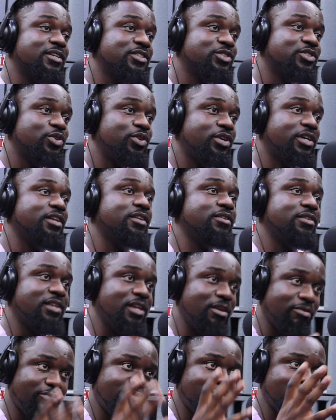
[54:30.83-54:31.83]
So you can
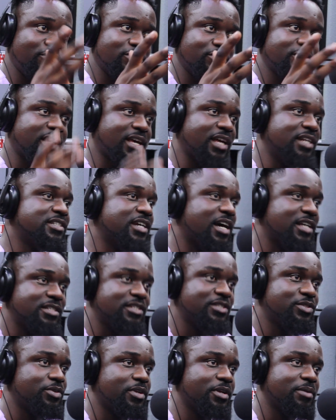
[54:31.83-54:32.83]
give second
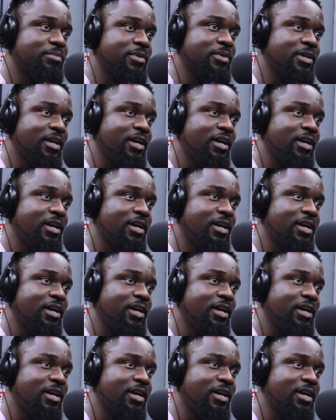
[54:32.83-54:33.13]
chances to them.